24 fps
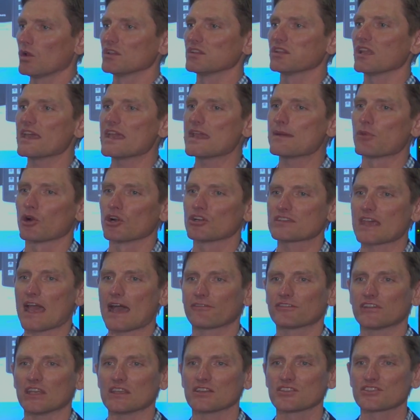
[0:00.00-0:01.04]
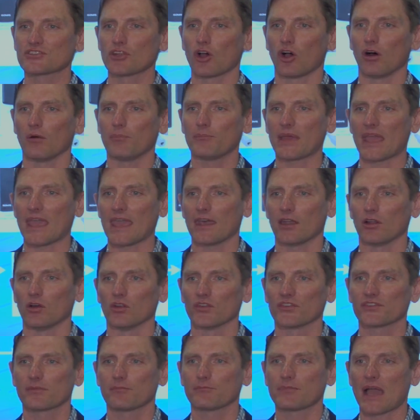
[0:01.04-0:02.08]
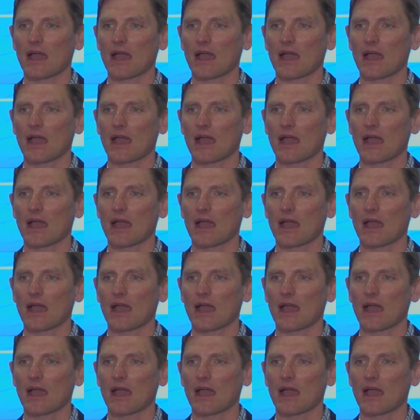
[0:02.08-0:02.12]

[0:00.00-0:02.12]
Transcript: labor to have to install panels,